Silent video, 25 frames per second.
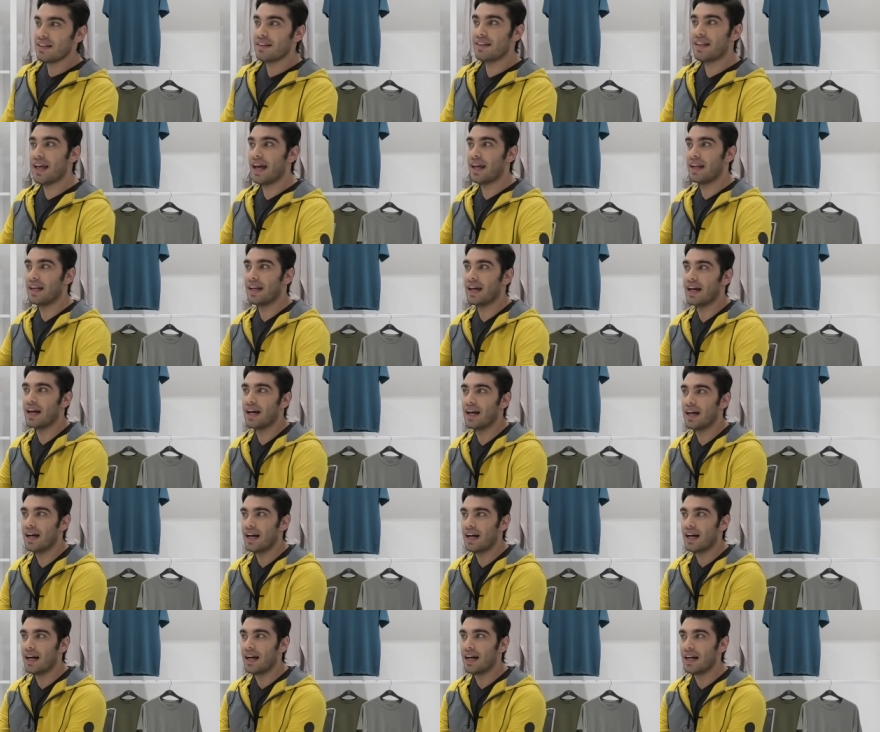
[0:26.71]
Then
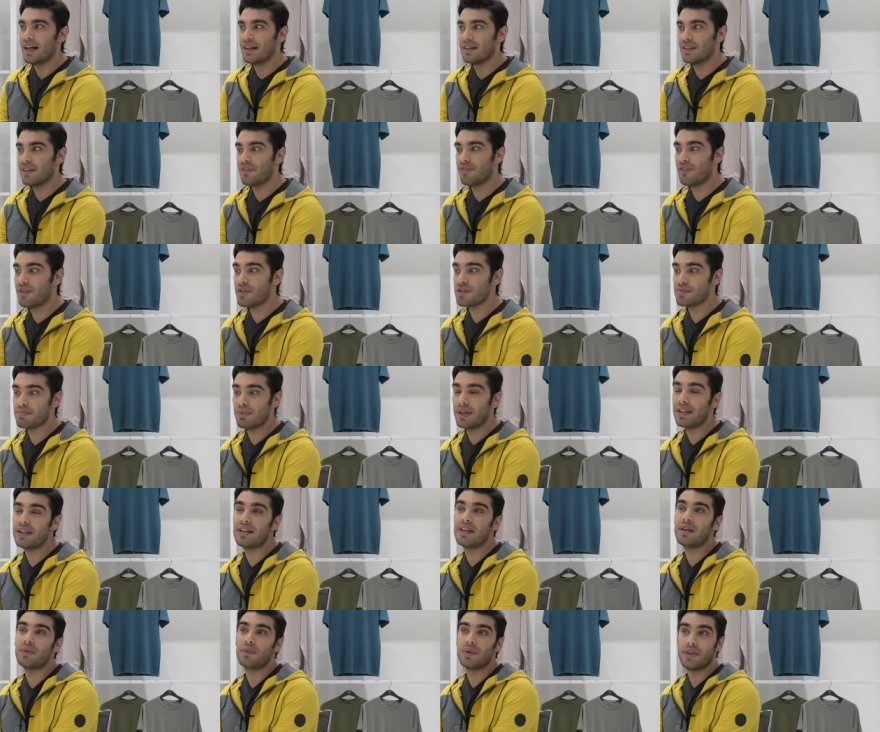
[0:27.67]
uh, the first
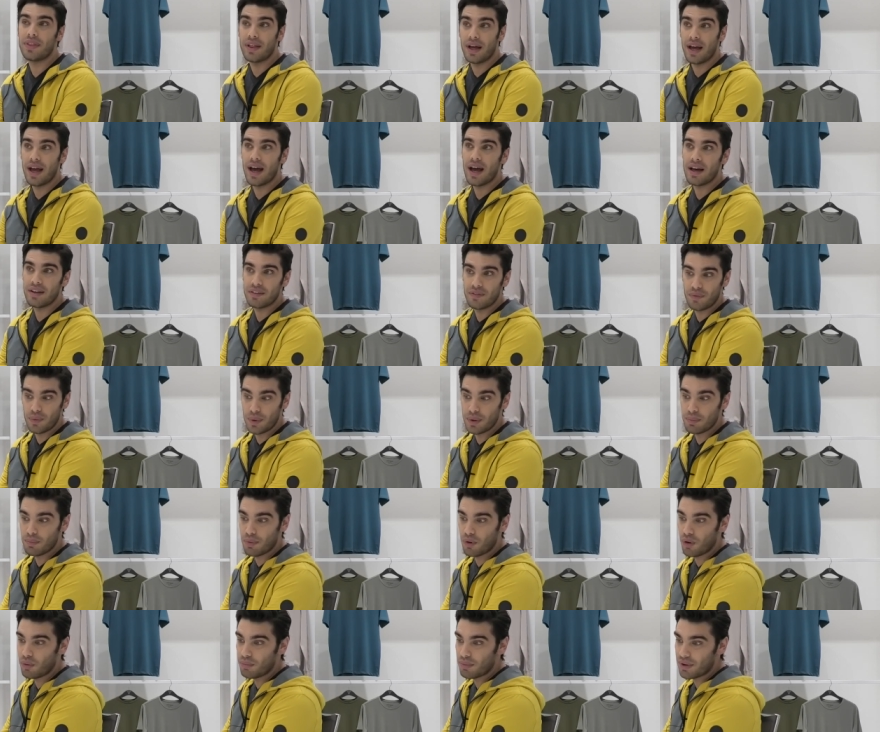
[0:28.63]
meeting which I had
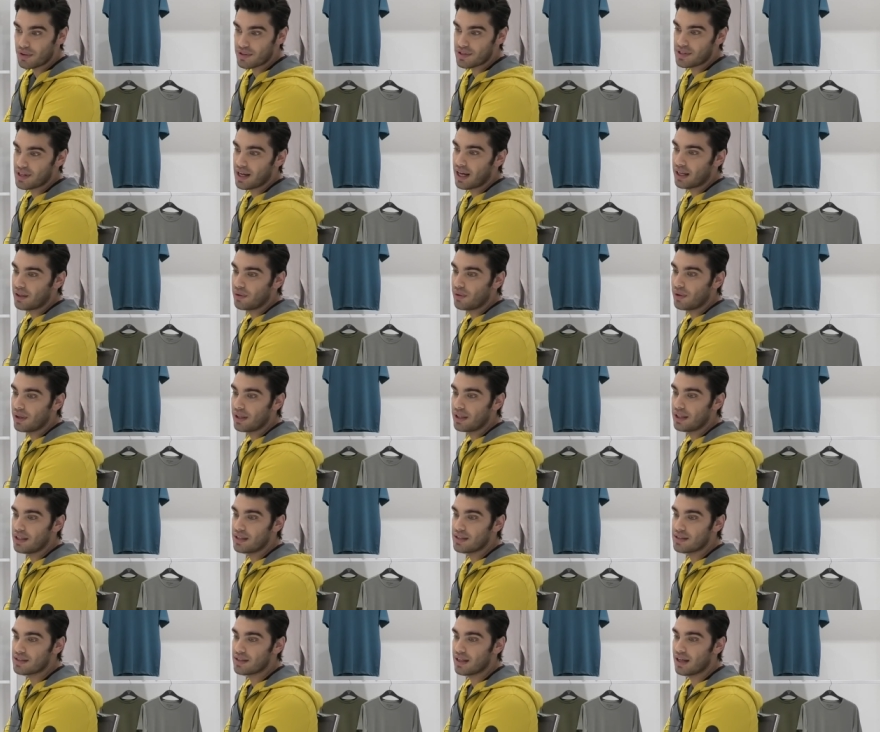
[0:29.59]
with Paul Marciano
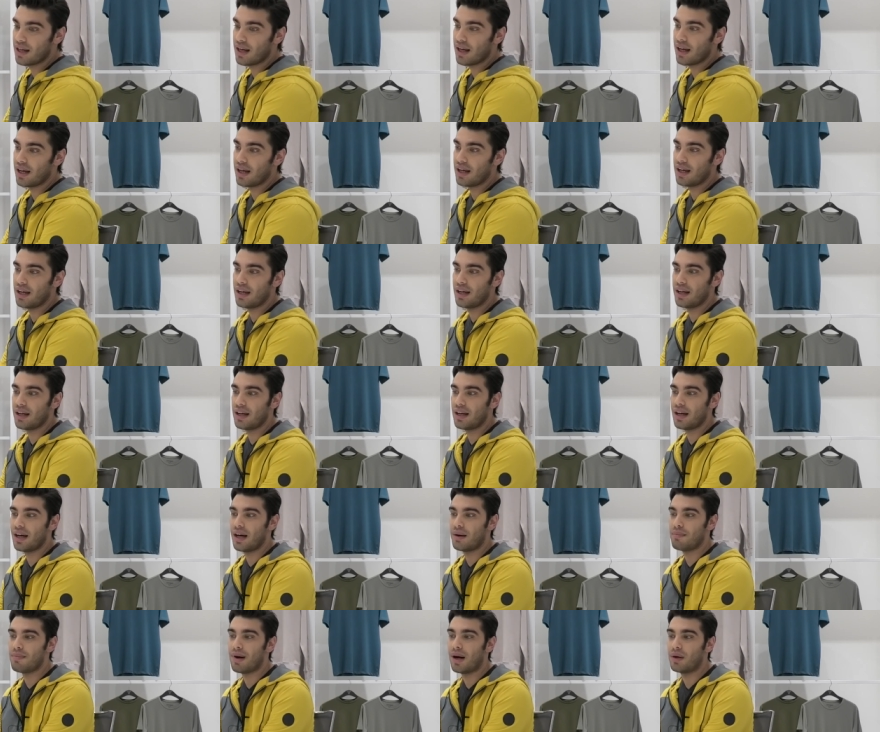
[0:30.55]
is uh,
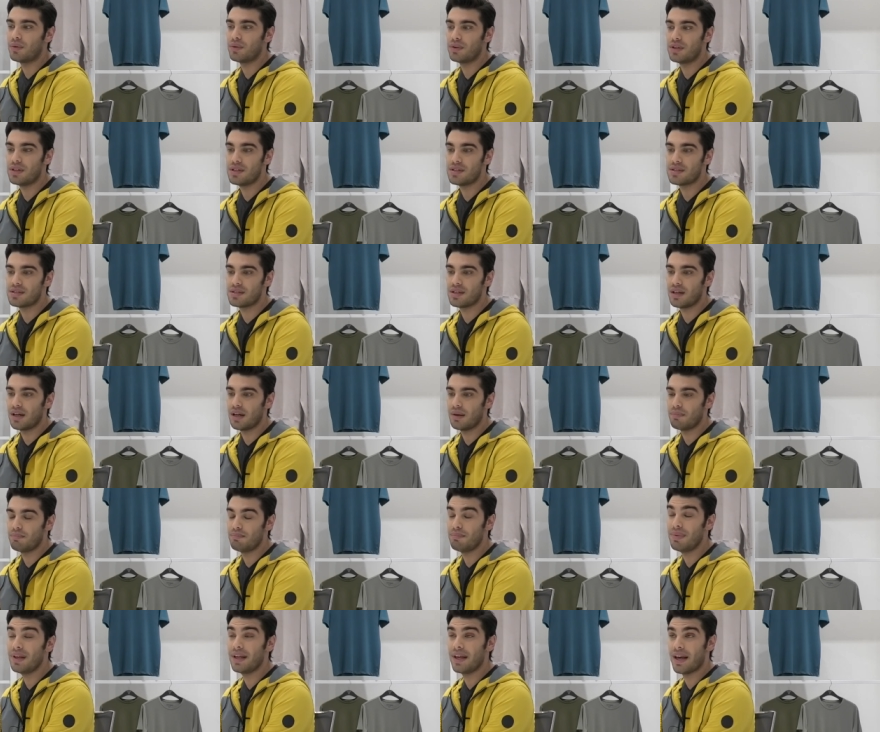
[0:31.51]
uh, about this uh,
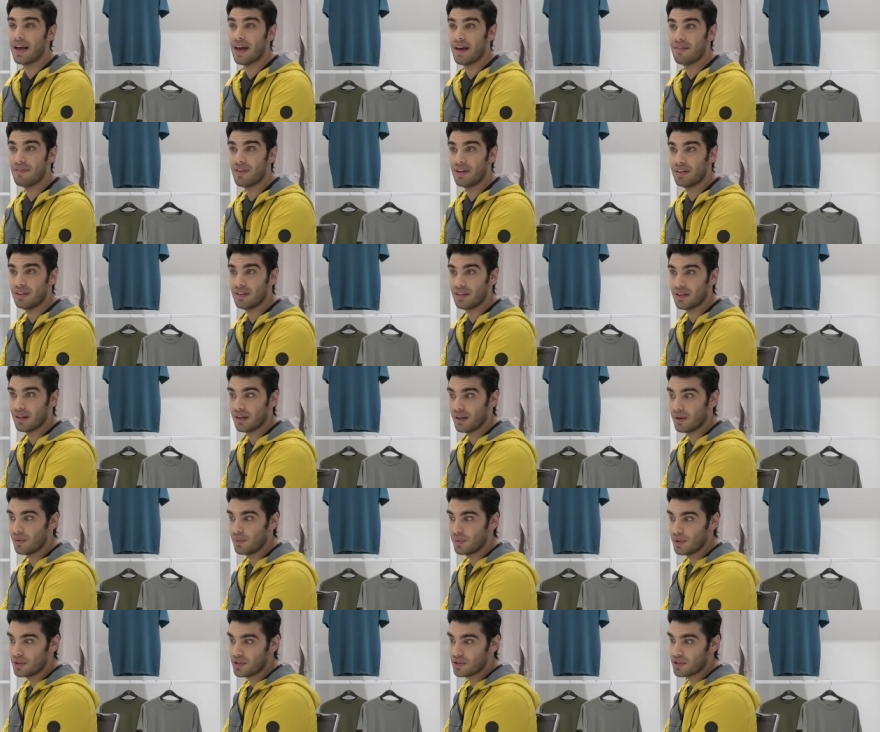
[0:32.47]
big event uh,
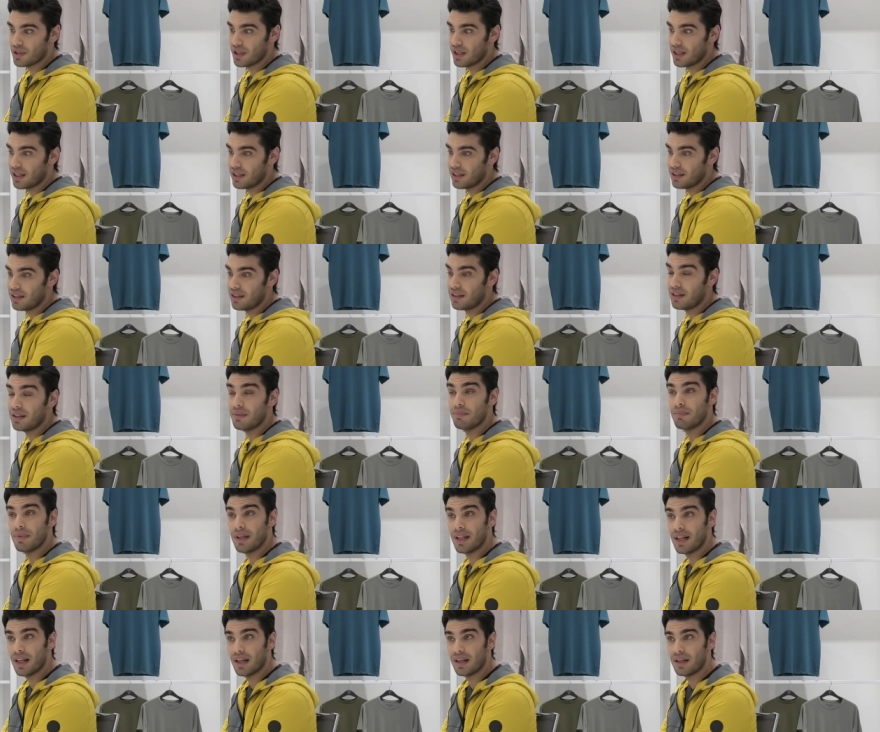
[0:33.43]
which uh, he did in
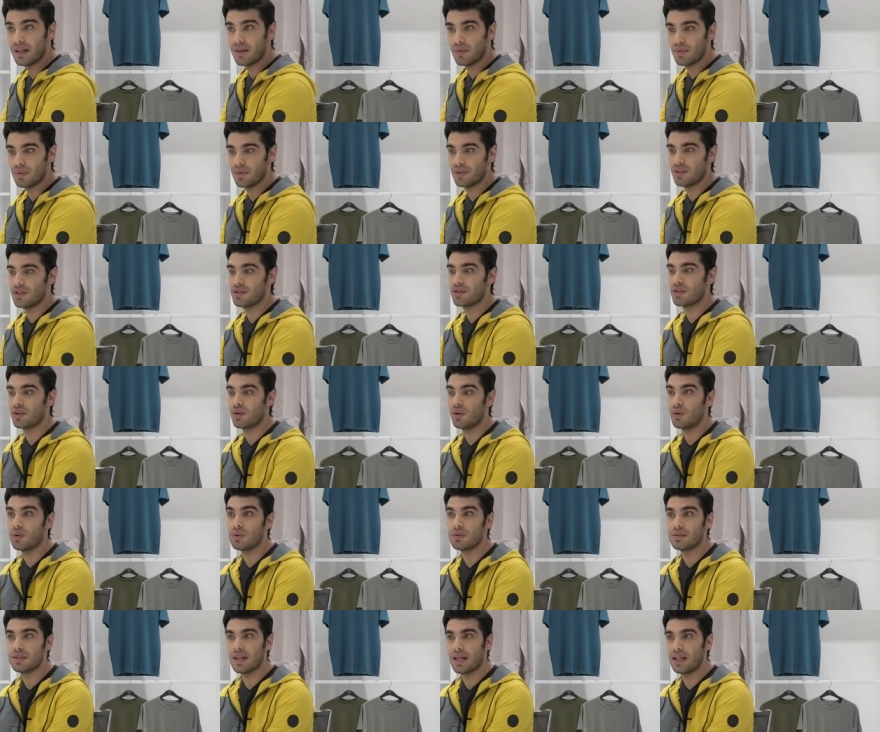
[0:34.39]
Milan, which is
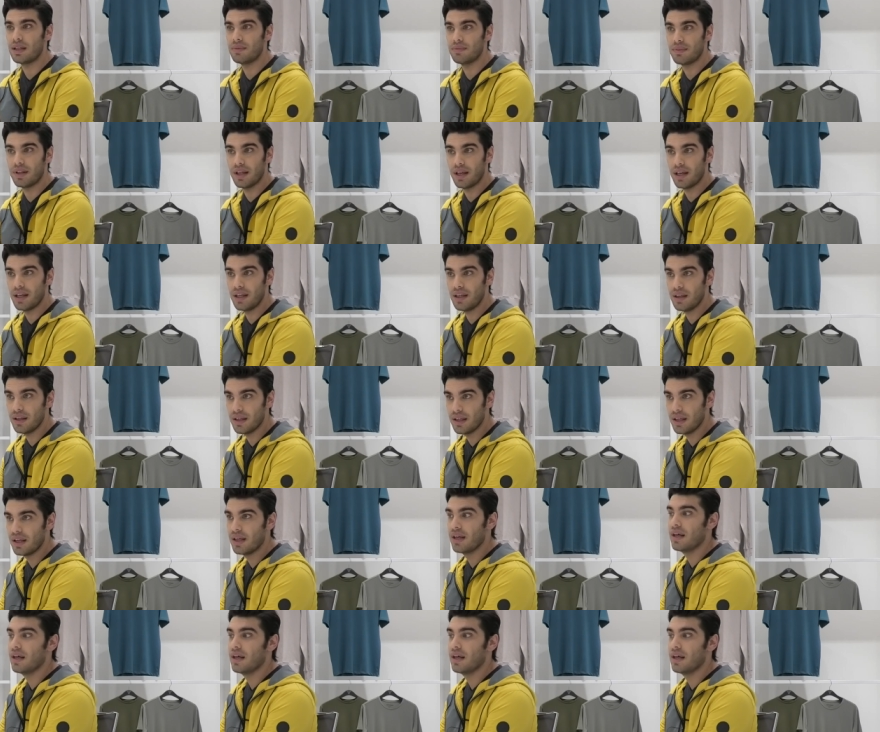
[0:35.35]
called Zenin Day,